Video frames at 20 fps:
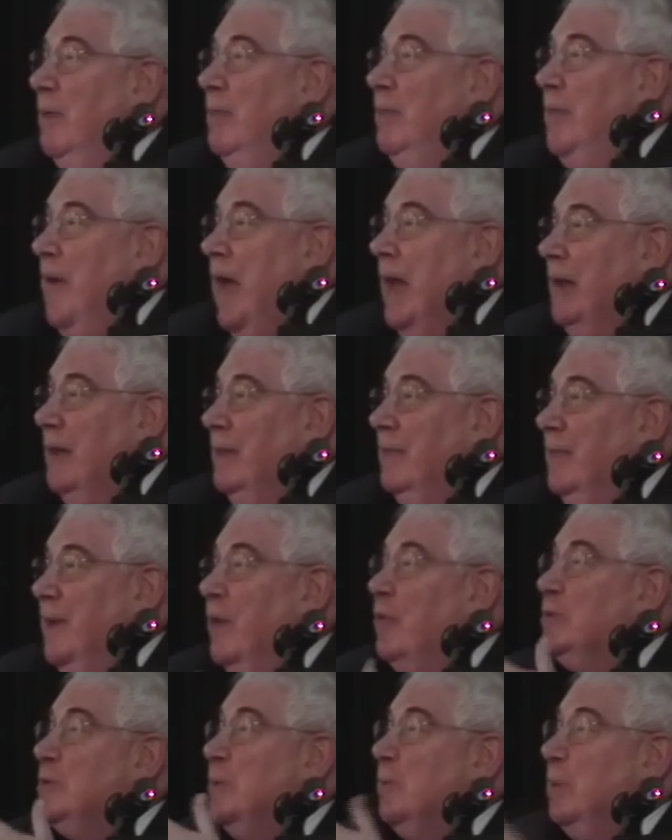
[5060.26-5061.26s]
that
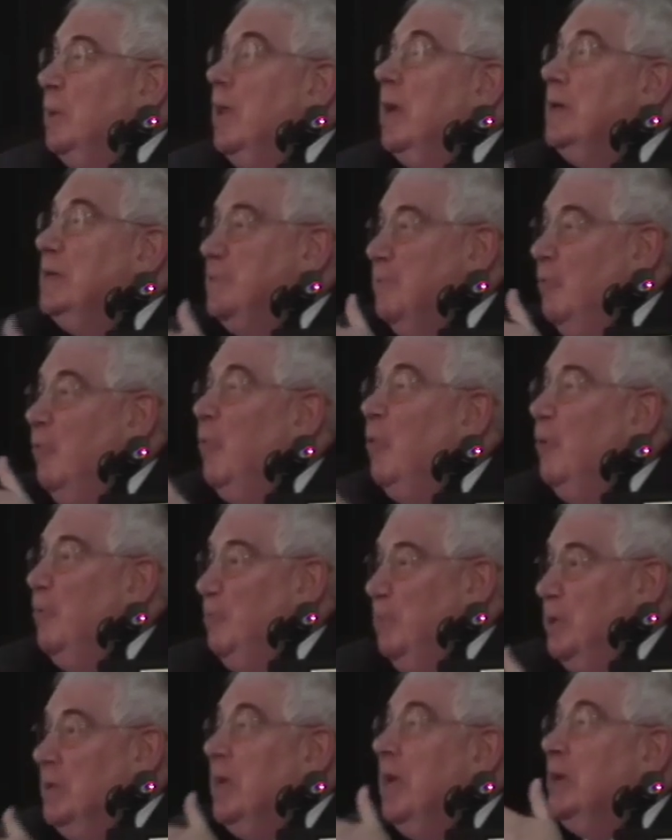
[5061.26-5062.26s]
there's a place for
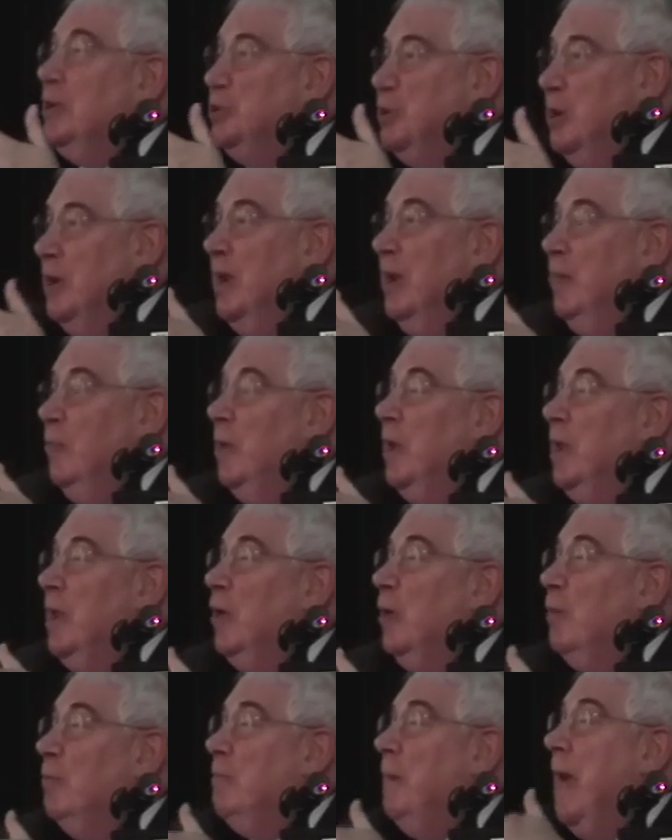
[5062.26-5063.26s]
pretension and what he
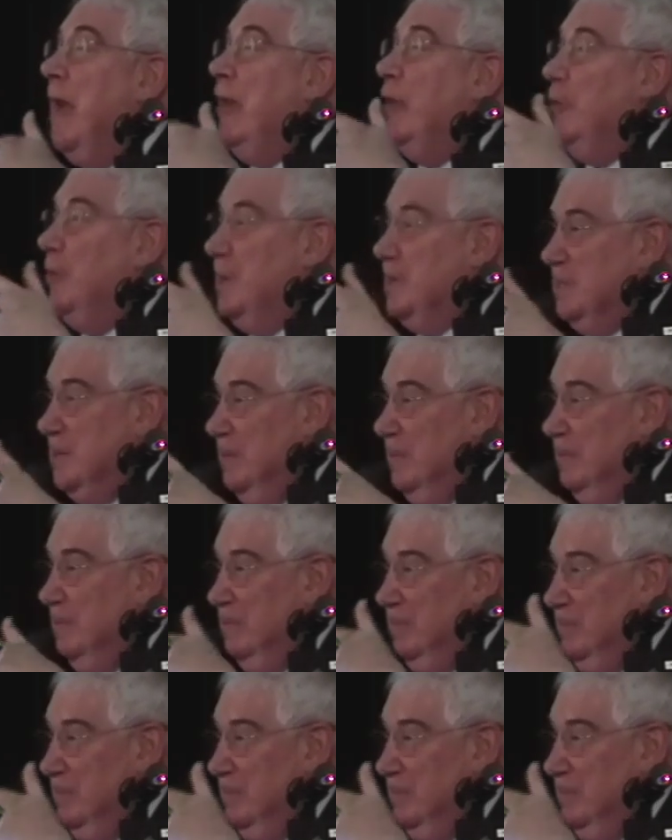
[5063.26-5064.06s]
called mannerism.